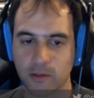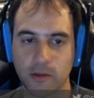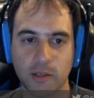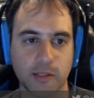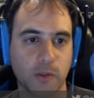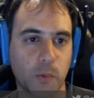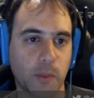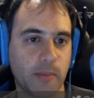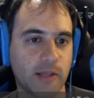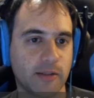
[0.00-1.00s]
Okay, so
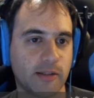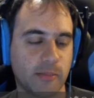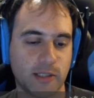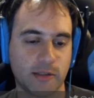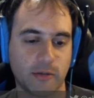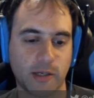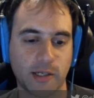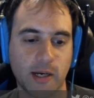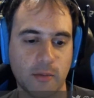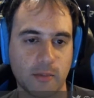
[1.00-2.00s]
we're playing Sir Maestro right
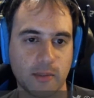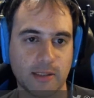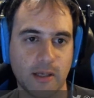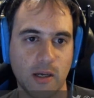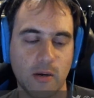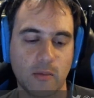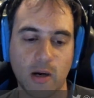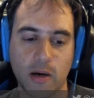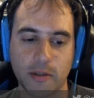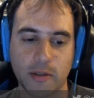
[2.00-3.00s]
now.
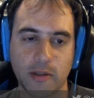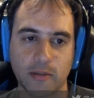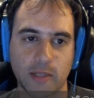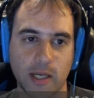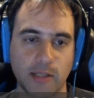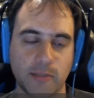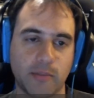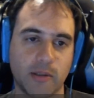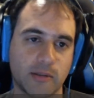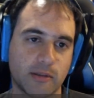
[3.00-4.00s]
Wow, you're
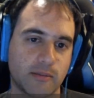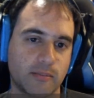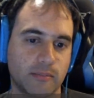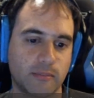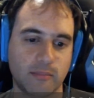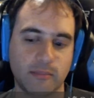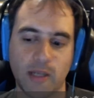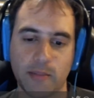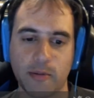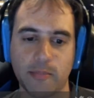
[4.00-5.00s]
100 points
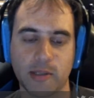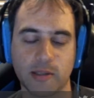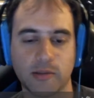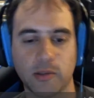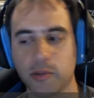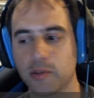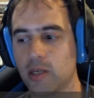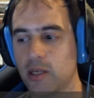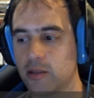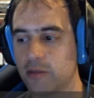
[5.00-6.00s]
above me. So
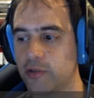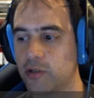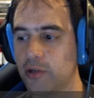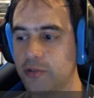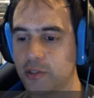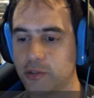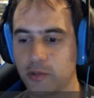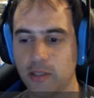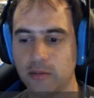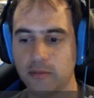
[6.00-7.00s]
if you
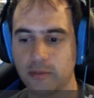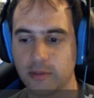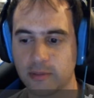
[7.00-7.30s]
concentrate,